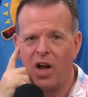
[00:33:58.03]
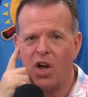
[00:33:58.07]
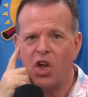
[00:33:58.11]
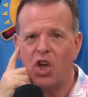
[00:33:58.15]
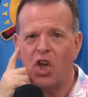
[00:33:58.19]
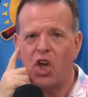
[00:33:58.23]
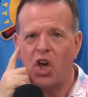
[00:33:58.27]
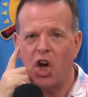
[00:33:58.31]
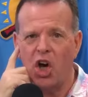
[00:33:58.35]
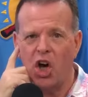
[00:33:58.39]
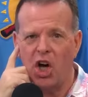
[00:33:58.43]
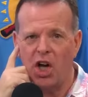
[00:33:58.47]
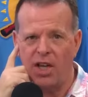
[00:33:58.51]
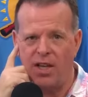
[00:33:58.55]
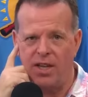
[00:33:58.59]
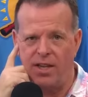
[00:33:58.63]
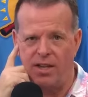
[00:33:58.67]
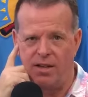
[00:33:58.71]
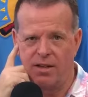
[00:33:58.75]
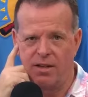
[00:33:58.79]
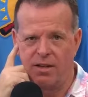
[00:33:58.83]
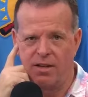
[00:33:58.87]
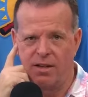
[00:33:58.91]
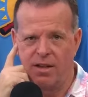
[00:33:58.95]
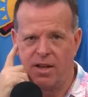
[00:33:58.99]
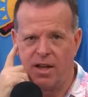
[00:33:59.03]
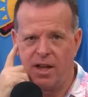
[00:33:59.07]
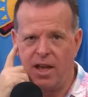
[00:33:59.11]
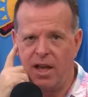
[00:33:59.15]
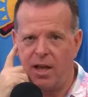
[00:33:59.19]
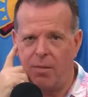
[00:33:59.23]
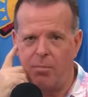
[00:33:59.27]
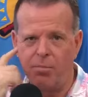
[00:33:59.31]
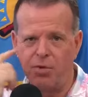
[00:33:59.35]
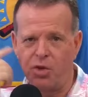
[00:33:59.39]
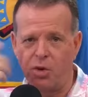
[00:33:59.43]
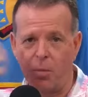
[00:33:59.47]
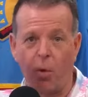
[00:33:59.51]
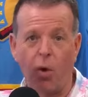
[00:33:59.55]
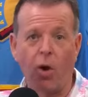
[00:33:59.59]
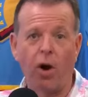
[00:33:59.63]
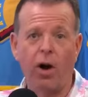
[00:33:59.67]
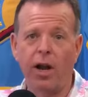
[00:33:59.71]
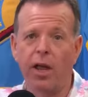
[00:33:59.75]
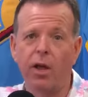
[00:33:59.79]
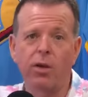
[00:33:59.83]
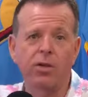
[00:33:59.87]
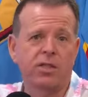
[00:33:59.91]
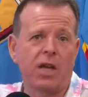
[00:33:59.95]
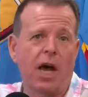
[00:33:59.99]
good. And
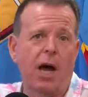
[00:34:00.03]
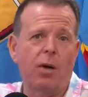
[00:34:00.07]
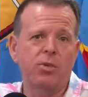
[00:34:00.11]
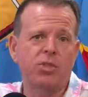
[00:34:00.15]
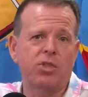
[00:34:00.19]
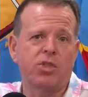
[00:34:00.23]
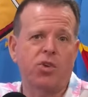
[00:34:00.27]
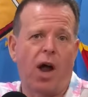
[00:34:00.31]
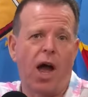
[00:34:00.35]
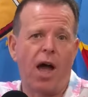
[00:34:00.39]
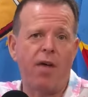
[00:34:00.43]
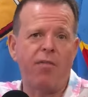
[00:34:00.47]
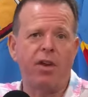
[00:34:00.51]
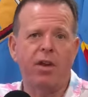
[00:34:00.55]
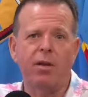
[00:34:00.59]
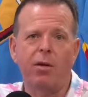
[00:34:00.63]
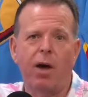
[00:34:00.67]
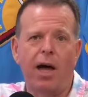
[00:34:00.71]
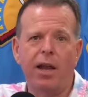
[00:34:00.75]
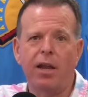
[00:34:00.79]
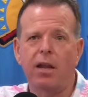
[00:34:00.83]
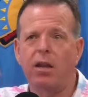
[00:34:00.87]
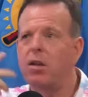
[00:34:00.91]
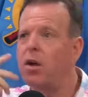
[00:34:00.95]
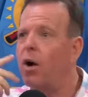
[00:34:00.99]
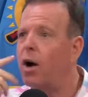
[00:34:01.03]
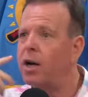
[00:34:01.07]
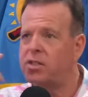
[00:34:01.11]
DeBoer, he goes, I was driving, I didn't know.